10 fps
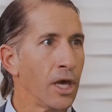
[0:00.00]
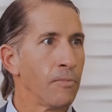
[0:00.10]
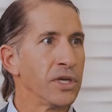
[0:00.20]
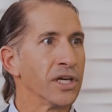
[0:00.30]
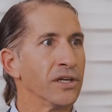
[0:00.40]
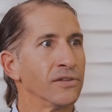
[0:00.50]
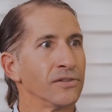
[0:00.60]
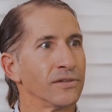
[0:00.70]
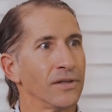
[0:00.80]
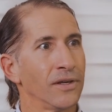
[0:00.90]

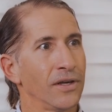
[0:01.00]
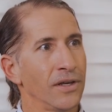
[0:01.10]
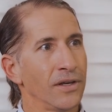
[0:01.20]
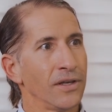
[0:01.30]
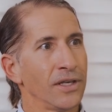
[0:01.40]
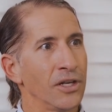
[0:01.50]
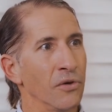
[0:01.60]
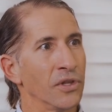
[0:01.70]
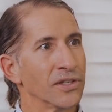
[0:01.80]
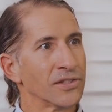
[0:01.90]
because you know
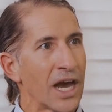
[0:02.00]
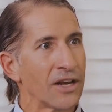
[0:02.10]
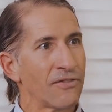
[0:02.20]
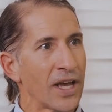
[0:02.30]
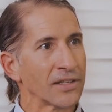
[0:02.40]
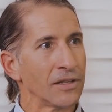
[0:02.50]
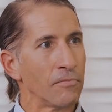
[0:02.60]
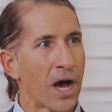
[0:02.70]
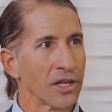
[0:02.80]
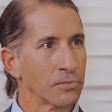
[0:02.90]
the side effects and
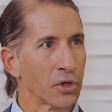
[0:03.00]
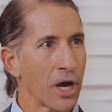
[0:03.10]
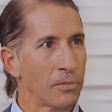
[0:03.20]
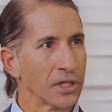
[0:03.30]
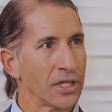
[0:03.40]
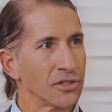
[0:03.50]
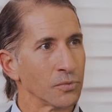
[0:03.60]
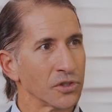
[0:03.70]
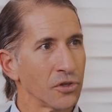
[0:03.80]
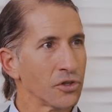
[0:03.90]
possible complications
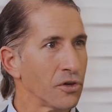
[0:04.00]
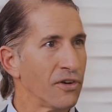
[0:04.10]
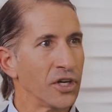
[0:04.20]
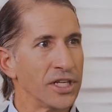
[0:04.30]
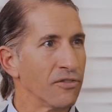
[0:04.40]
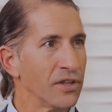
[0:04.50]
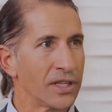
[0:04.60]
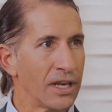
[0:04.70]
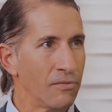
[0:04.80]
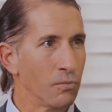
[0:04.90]
with surgery are very different
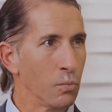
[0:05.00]
than